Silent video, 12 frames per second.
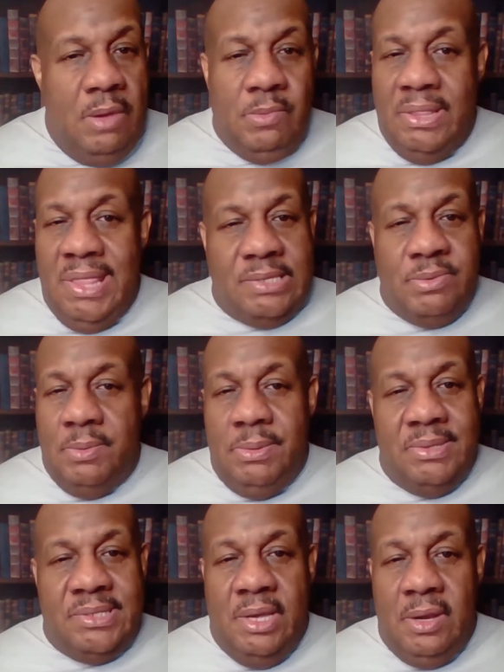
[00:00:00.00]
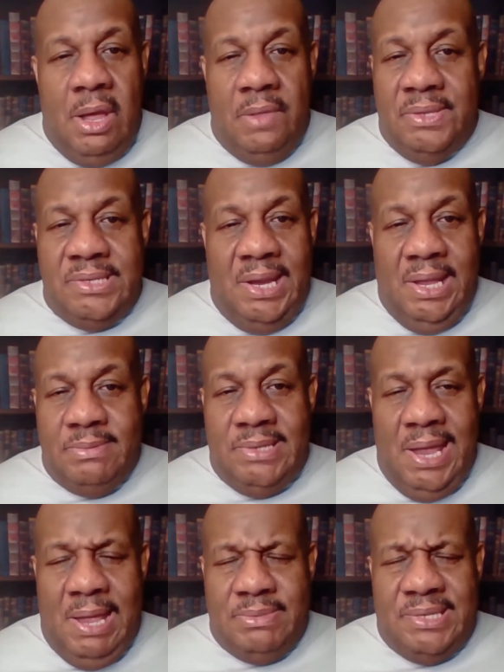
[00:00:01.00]
When that's what we've been saying all the damn
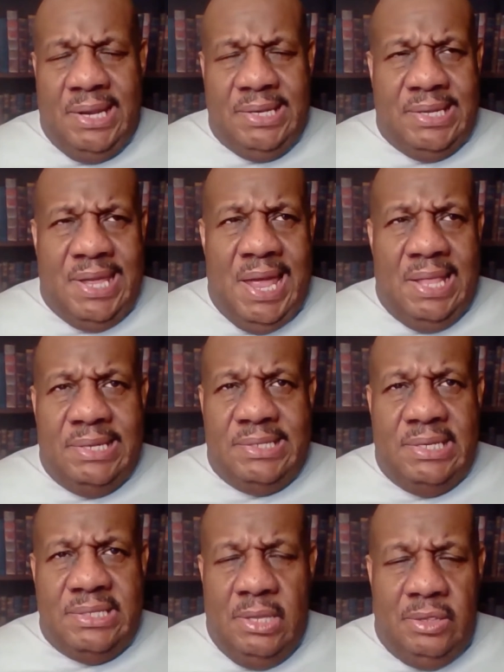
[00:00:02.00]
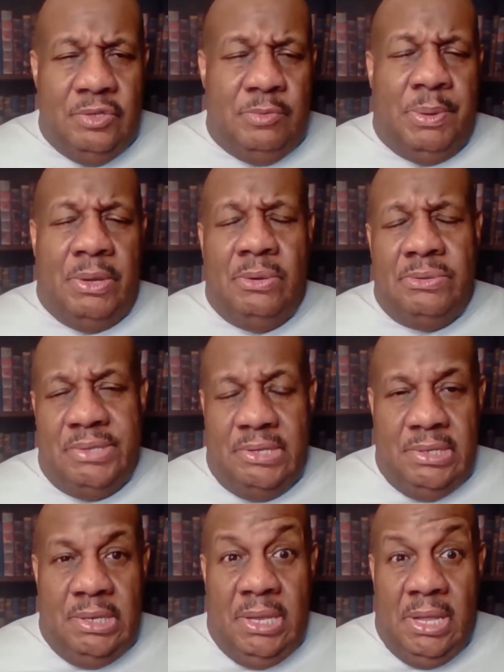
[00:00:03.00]
time, technicalities and loopholes
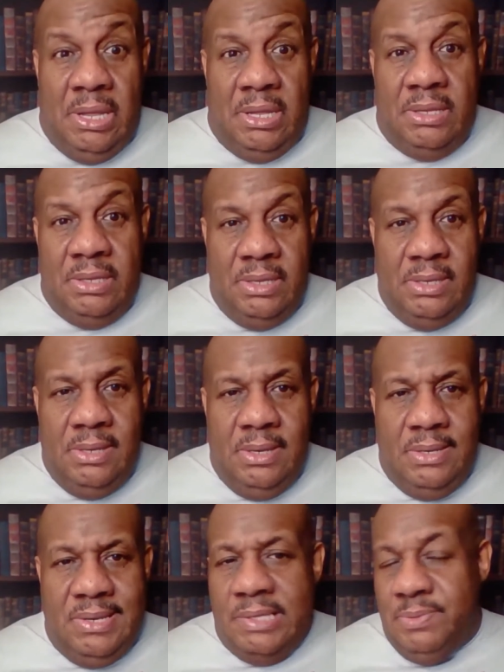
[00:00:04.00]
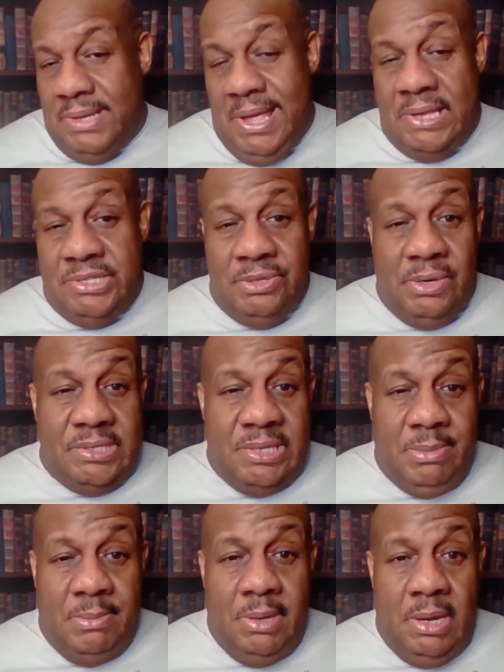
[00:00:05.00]
in the law. That's what got George
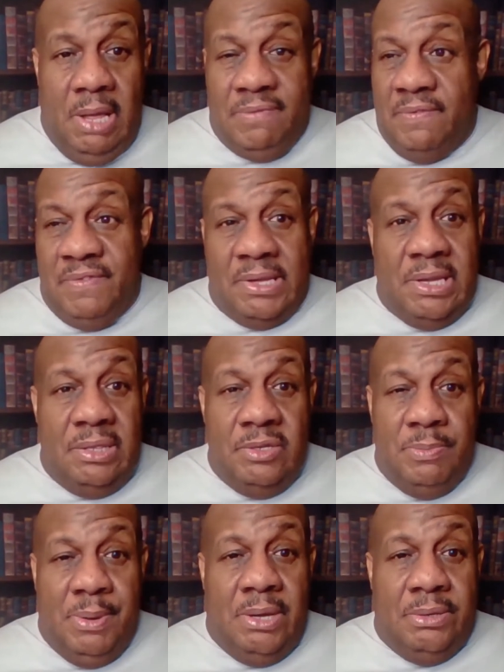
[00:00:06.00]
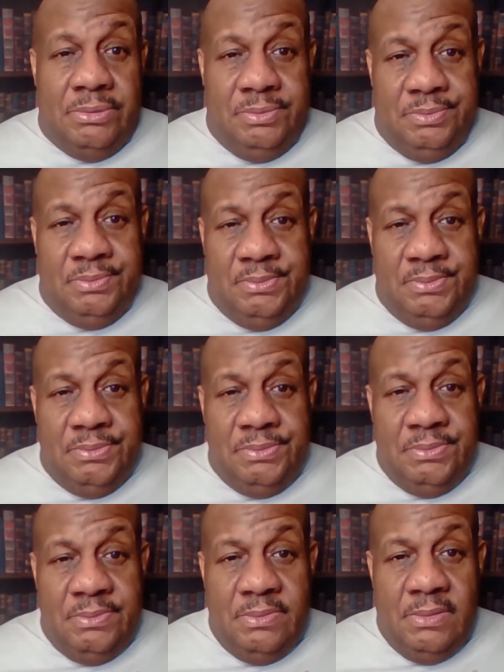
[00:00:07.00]
Zimmerman off a fucking loophole,
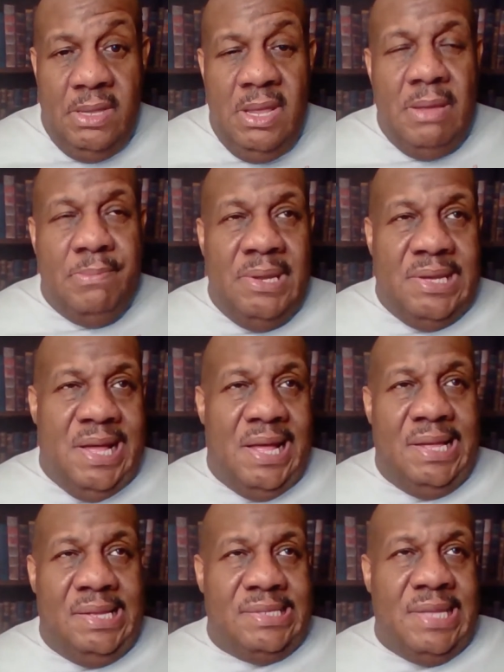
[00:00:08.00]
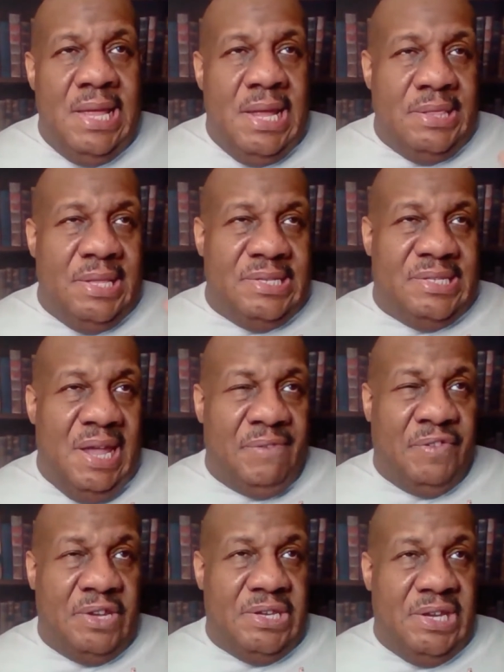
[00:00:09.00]
because the
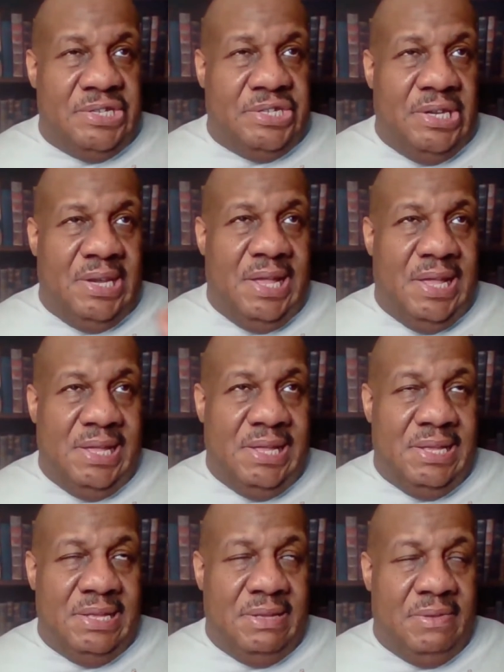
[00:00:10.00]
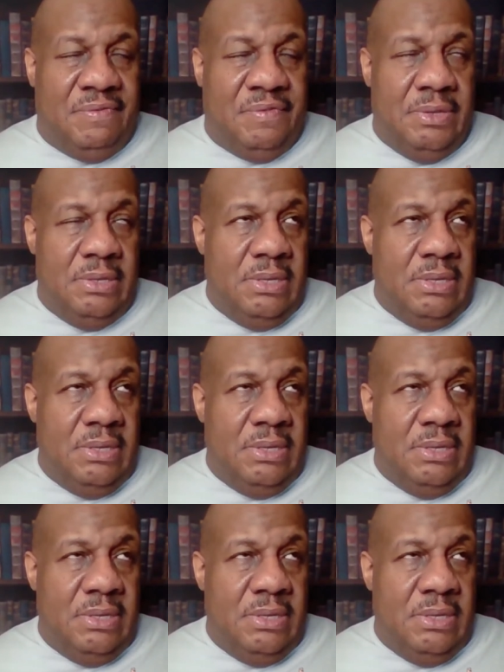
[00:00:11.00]
definition of